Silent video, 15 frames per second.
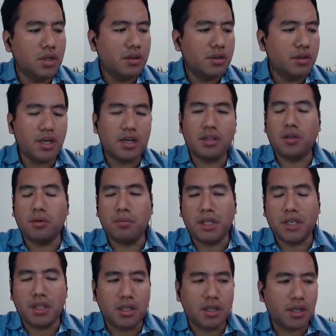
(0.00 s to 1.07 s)
there are not
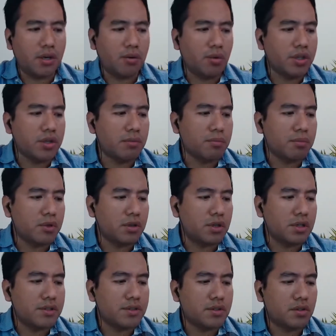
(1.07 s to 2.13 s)
many groundwater
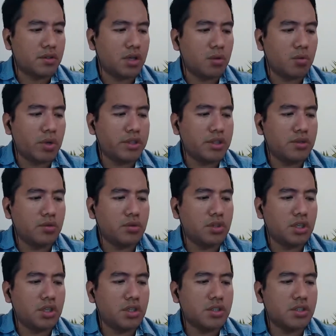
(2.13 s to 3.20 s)
modelers. So I wanted to
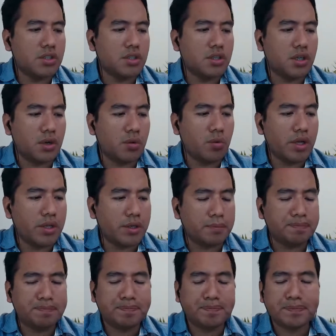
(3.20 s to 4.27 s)
teach groundwater
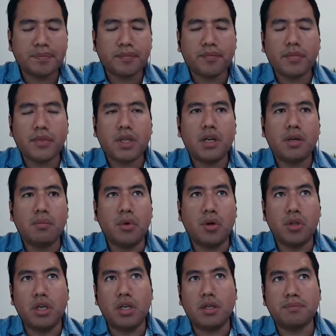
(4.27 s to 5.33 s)

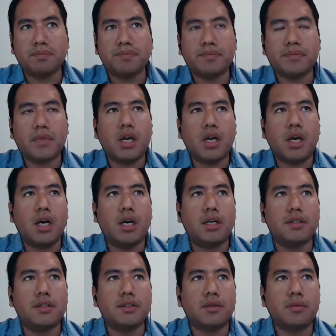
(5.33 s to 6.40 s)
modeling.
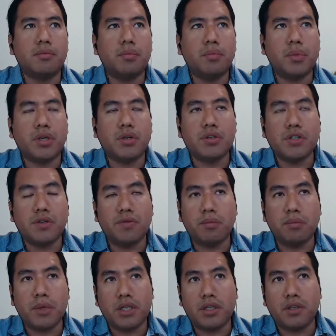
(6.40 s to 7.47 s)
Um, because if,
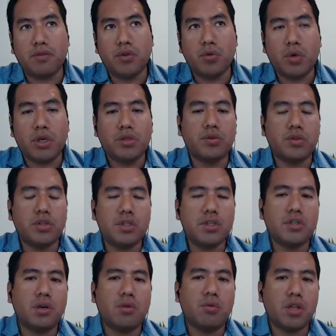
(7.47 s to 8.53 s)
but if you want to teach
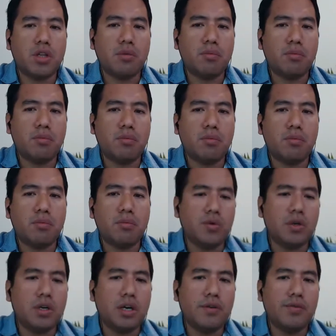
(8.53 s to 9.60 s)
groundwater modeling, you
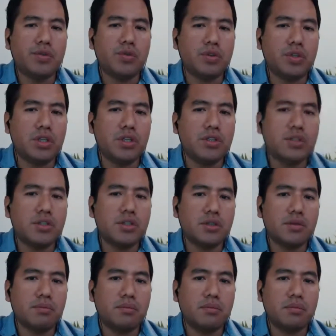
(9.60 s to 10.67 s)
have to teach
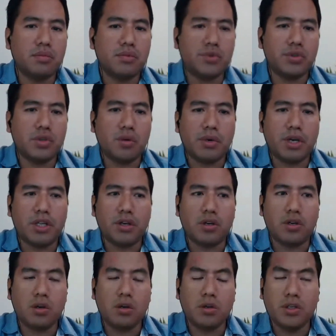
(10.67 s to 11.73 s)
some
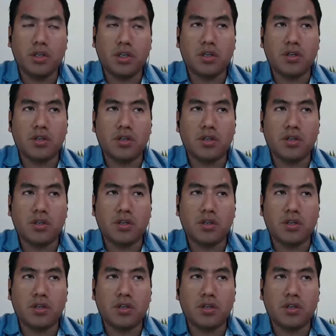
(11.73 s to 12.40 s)
hydrology concepts